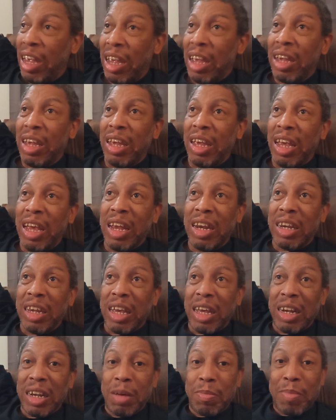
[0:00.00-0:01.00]
Indian,
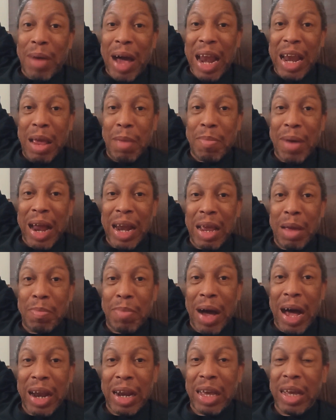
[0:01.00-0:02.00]
the Bali Bali
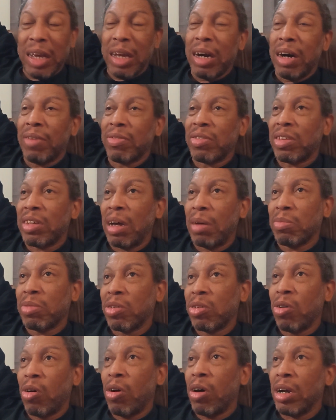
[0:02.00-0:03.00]
Bali of some
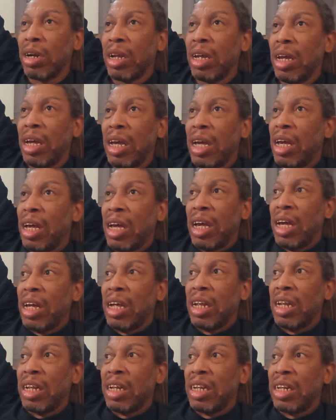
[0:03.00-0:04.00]
sort.
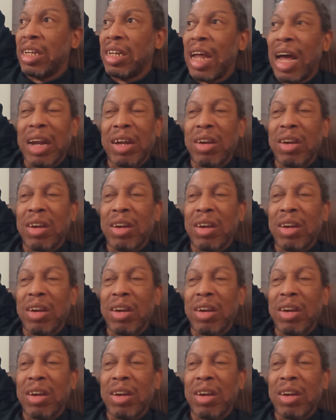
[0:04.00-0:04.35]
That don't